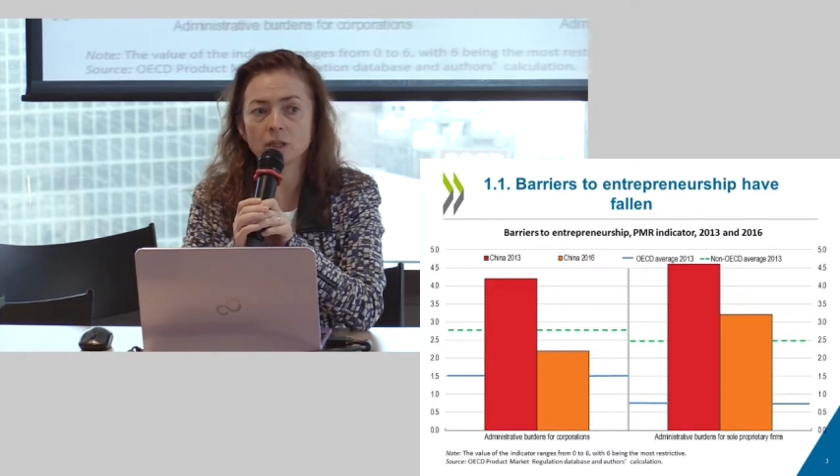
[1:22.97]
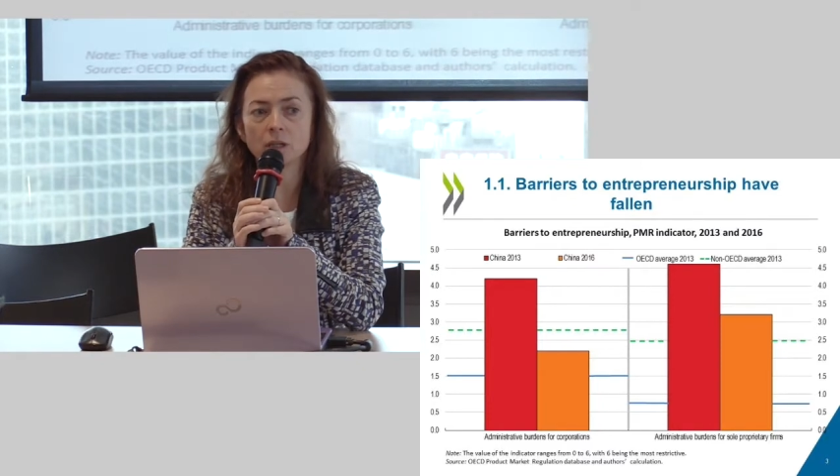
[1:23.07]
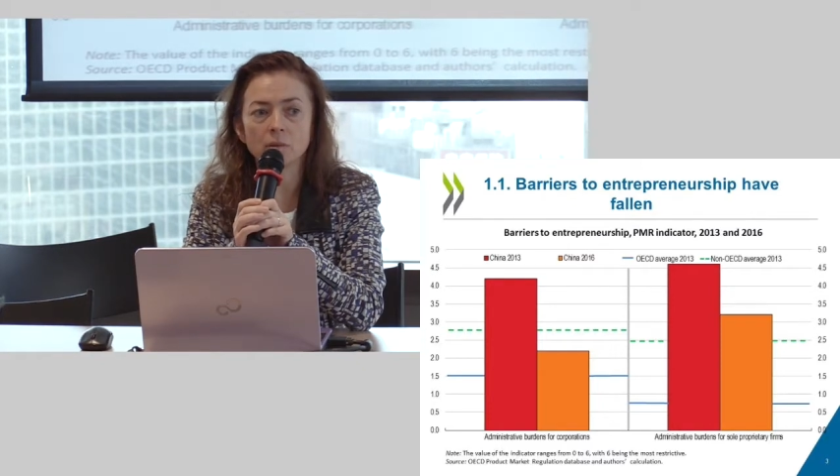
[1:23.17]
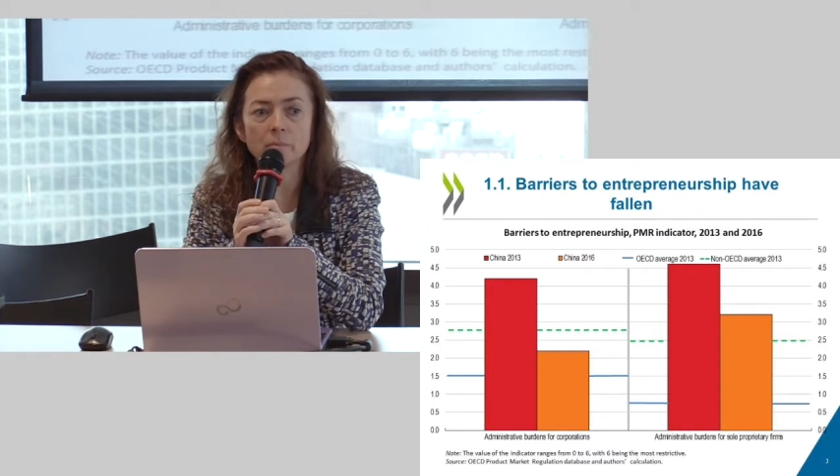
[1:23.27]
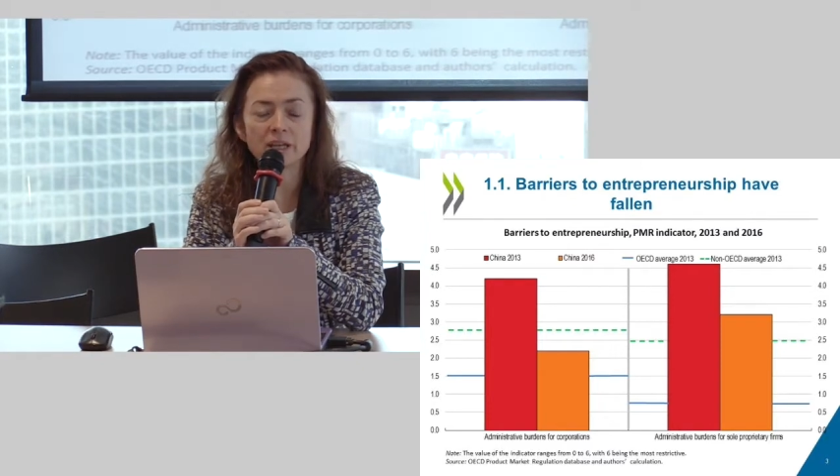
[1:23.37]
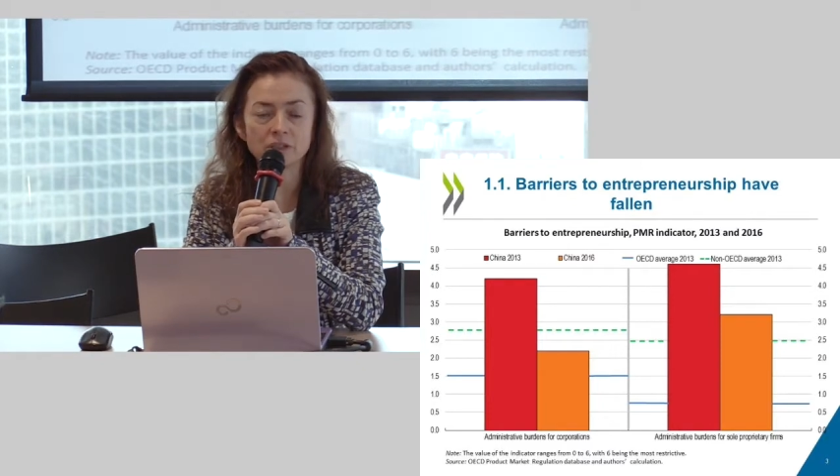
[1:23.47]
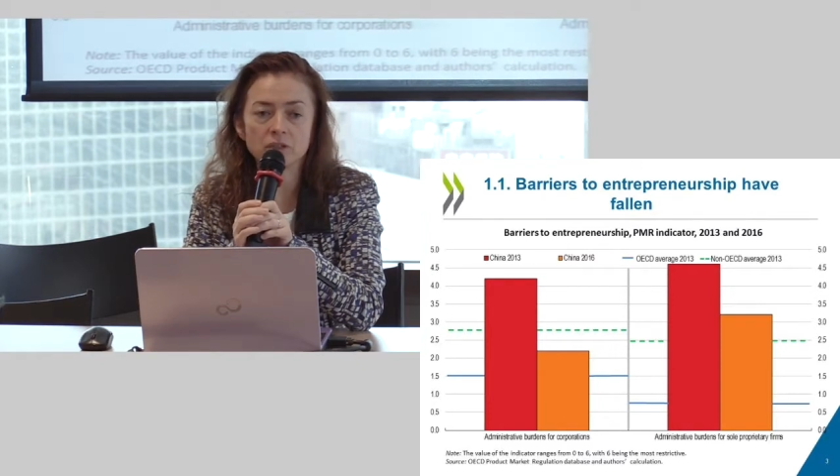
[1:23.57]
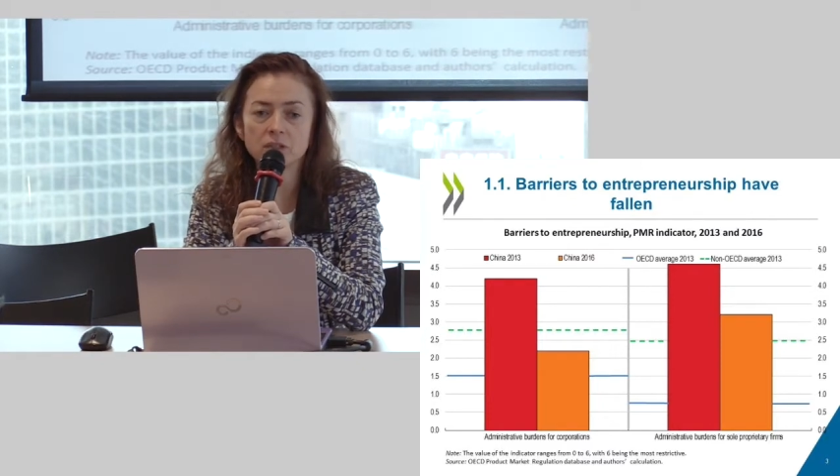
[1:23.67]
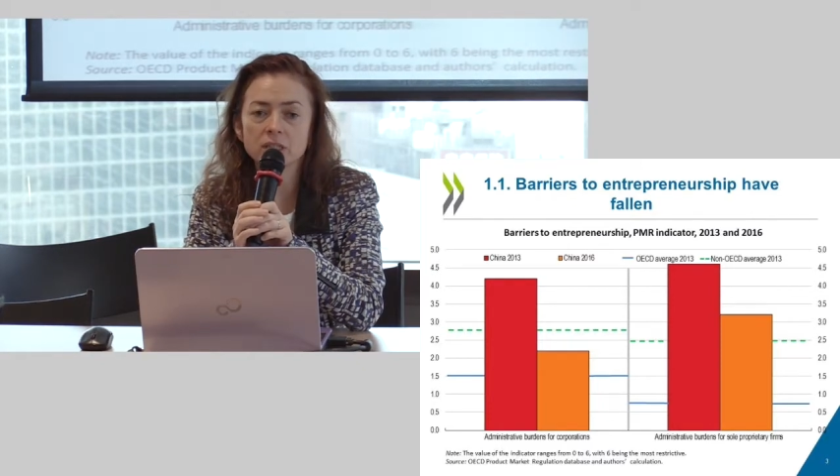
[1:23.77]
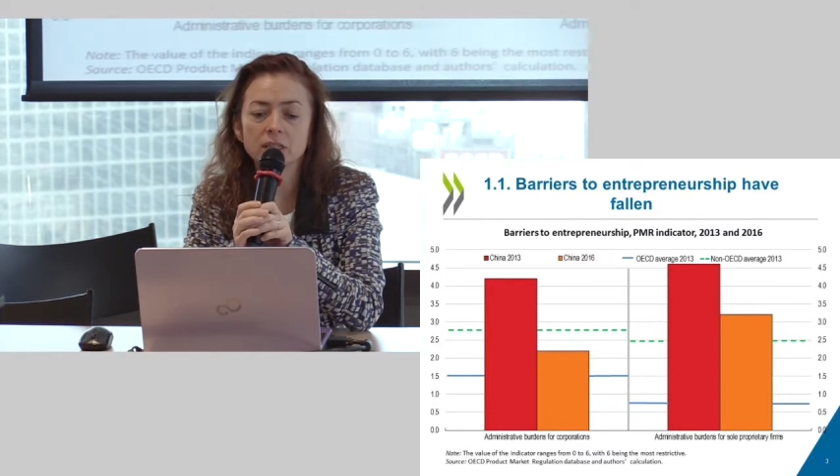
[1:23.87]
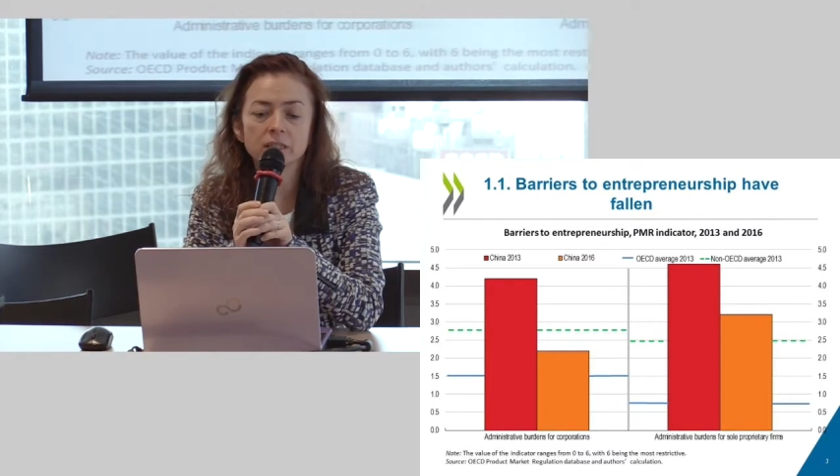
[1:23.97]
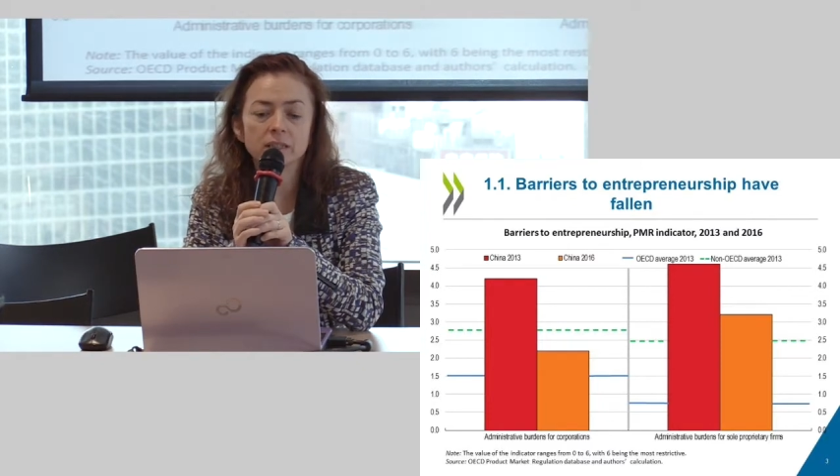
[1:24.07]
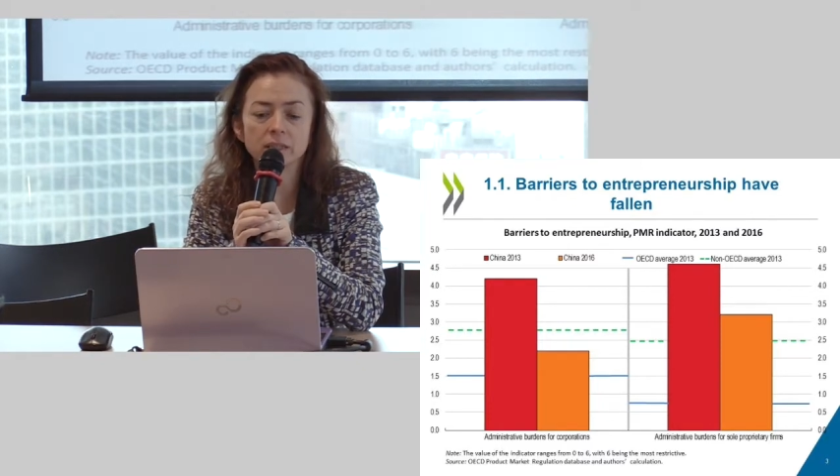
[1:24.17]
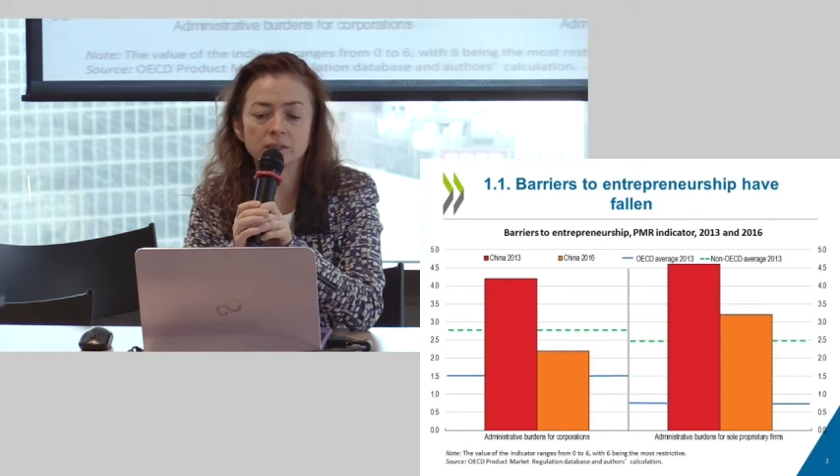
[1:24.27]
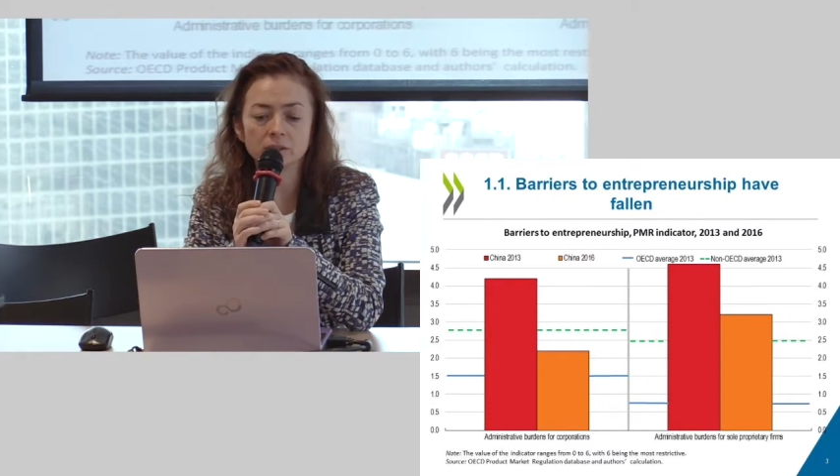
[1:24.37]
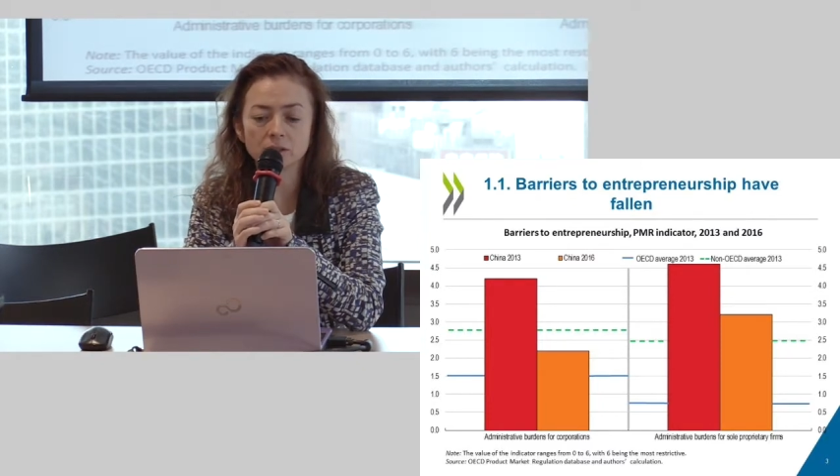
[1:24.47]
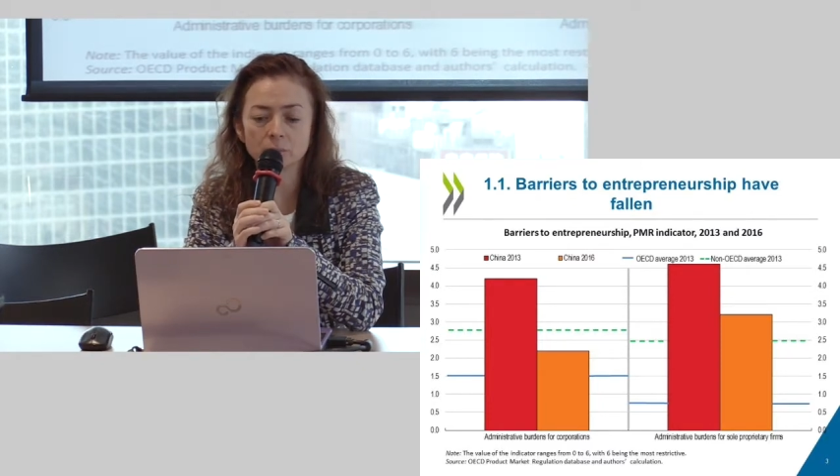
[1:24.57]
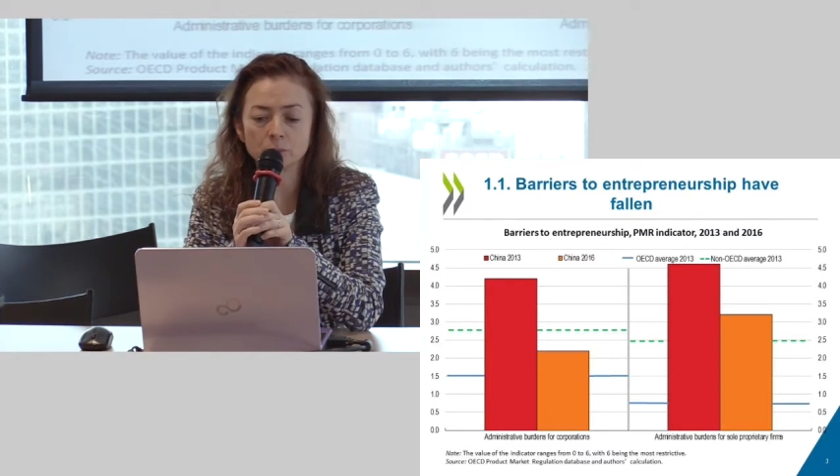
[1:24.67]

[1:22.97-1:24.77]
uh, measures that uh,